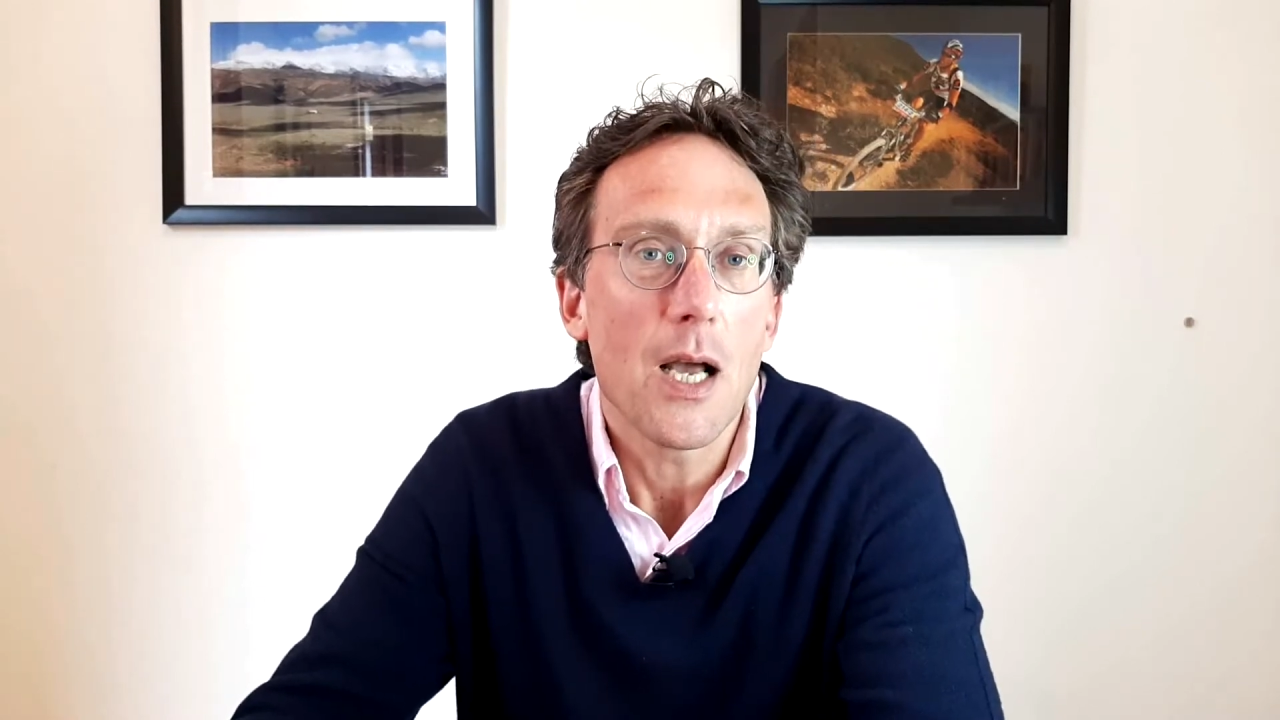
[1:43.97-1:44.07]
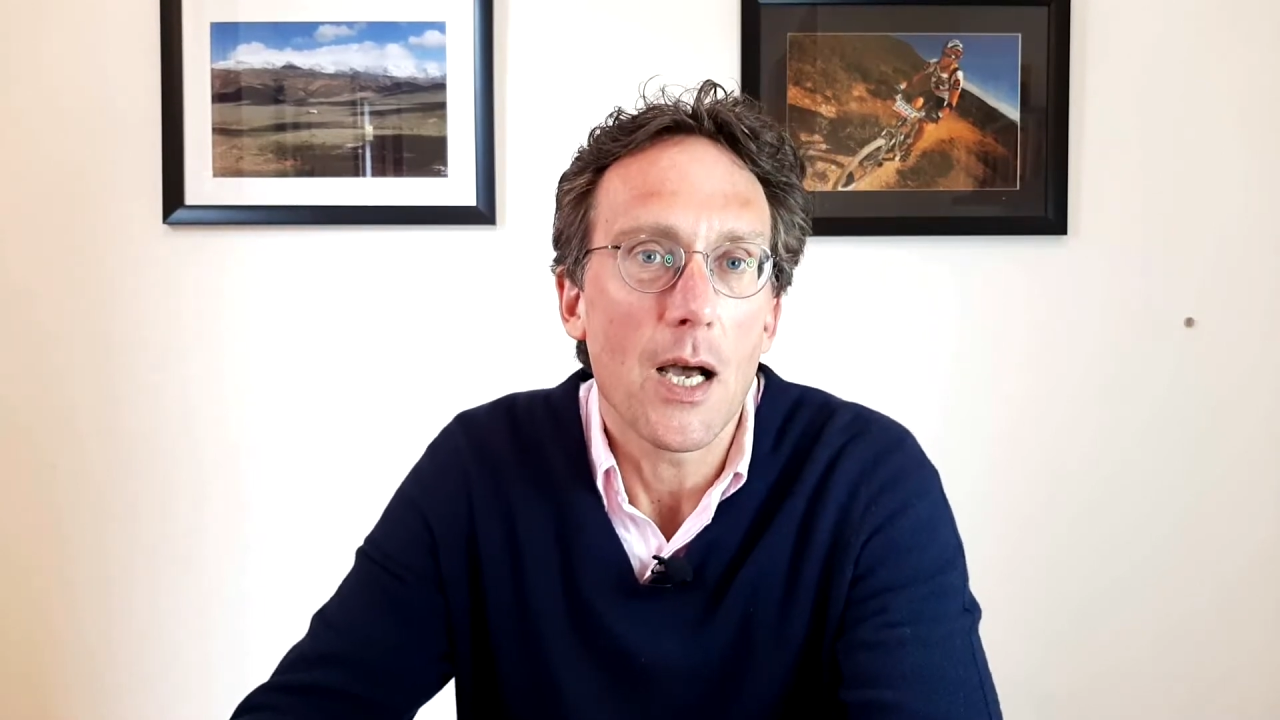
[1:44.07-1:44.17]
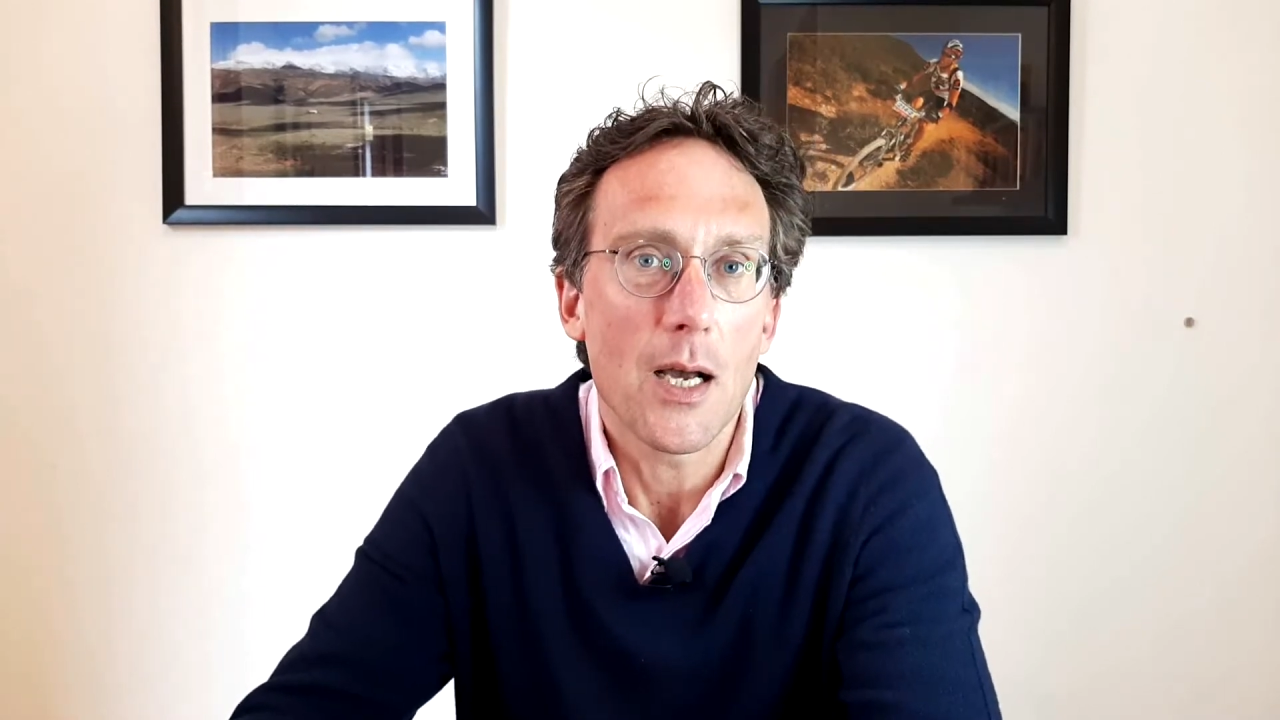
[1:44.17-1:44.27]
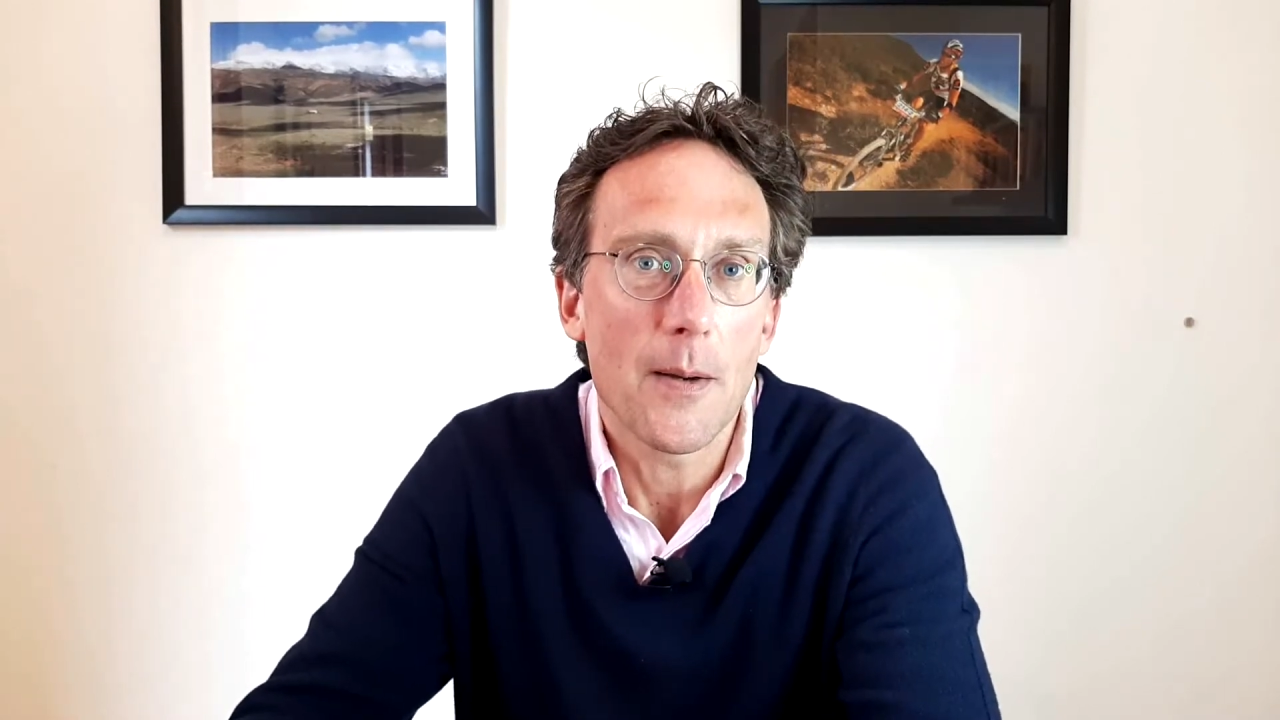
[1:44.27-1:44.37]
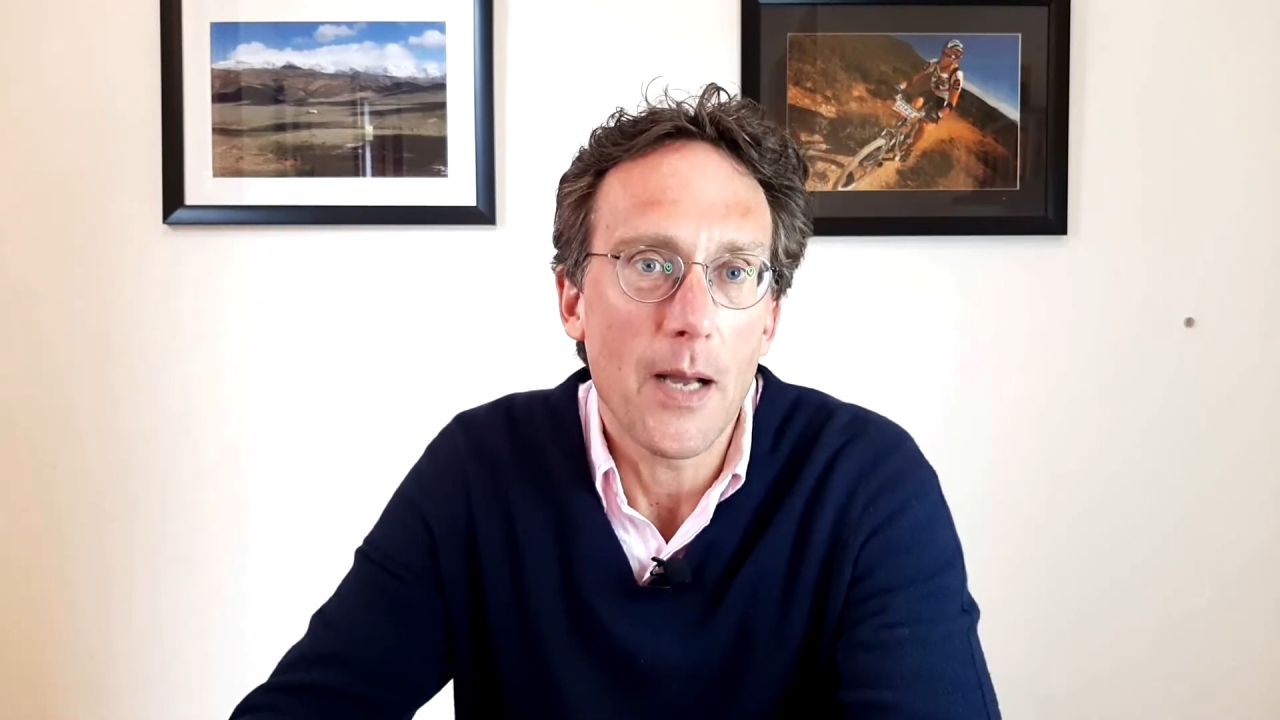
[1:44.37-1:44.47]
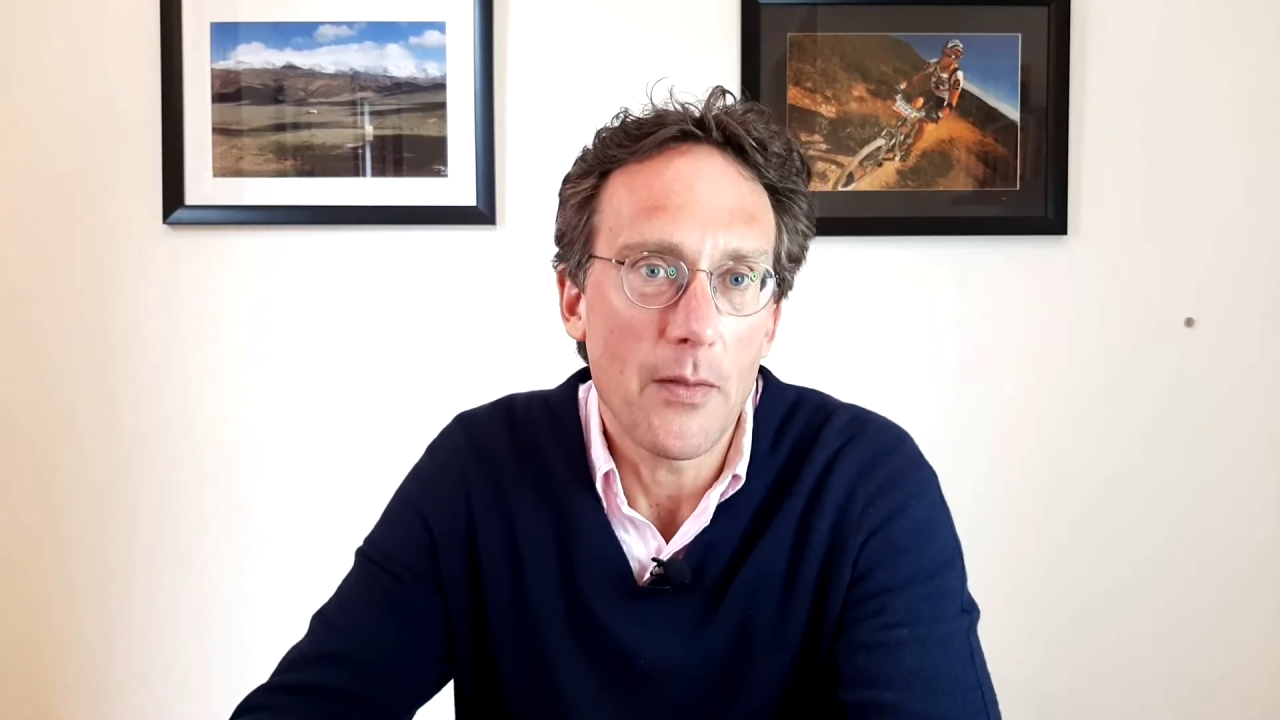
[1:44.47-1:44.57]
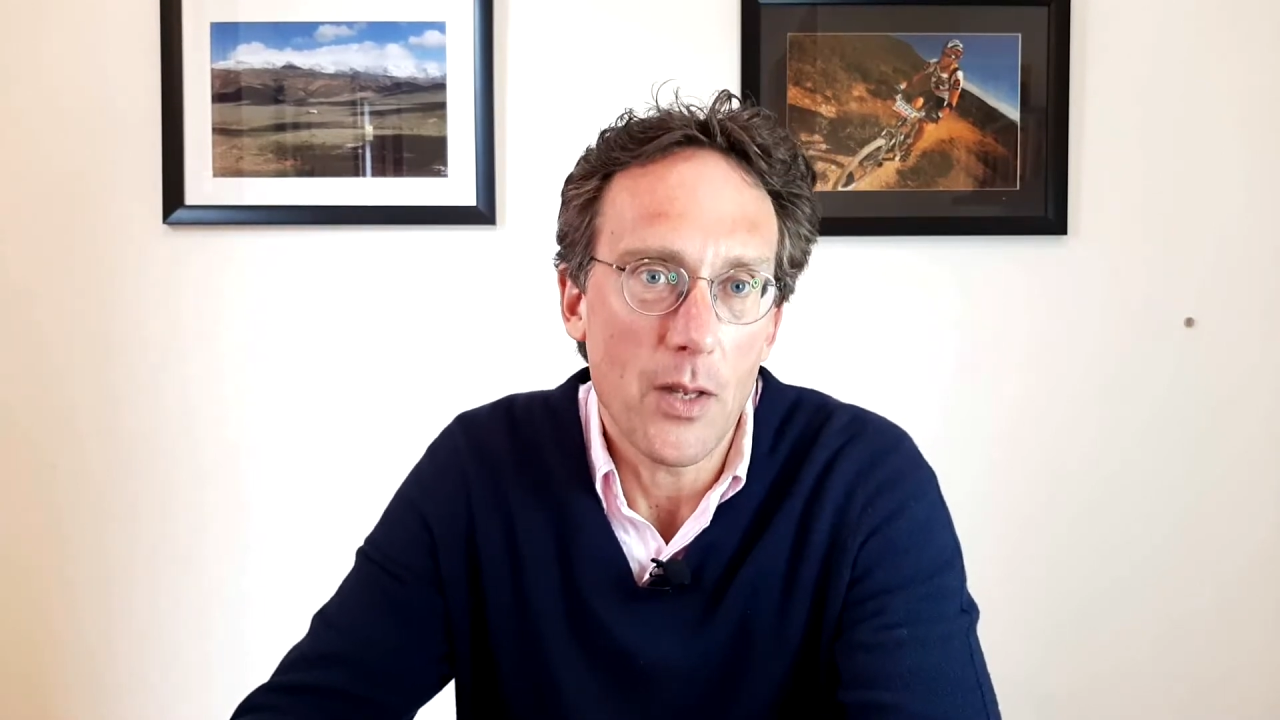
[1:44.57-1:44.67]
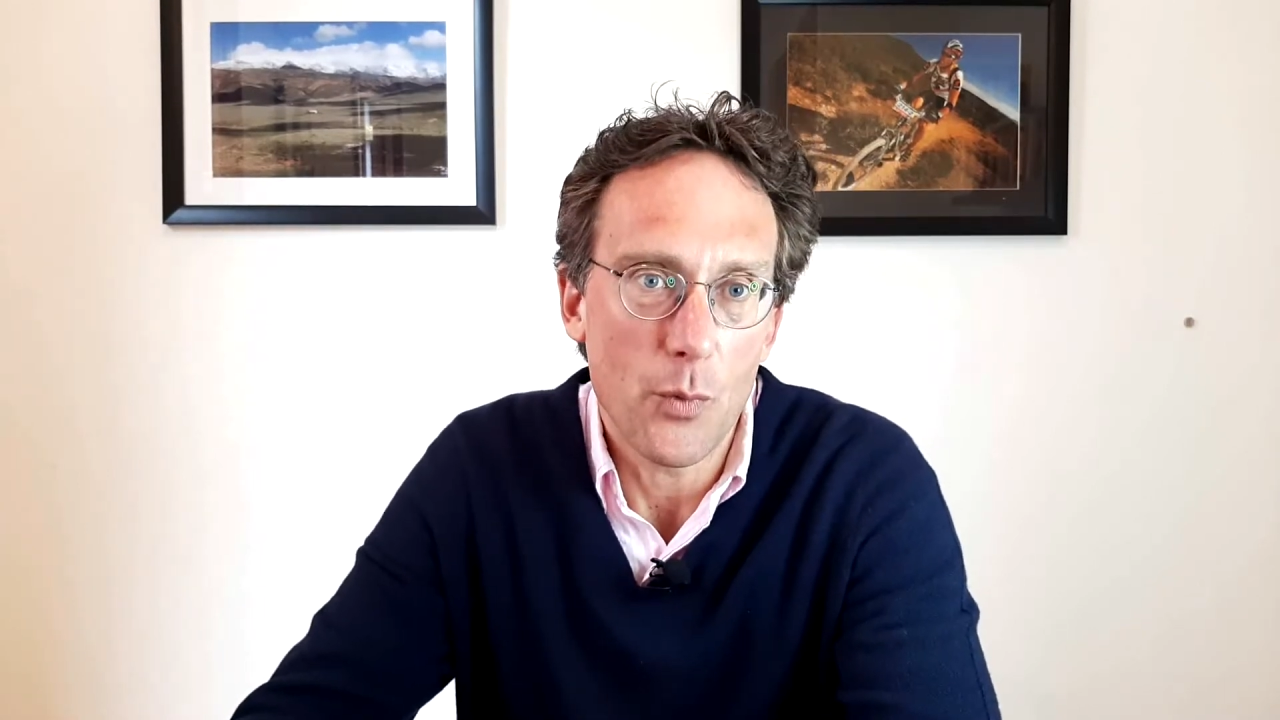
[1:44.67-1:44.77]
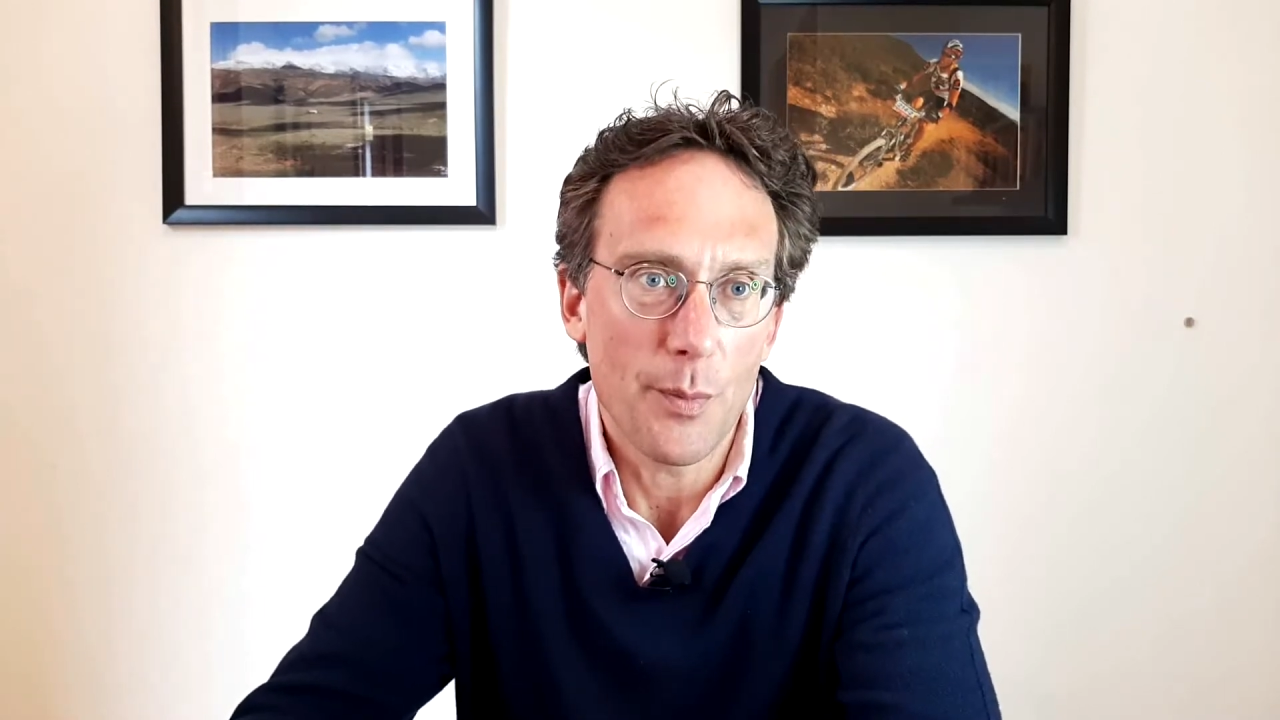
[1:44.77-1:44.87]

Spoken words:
and then we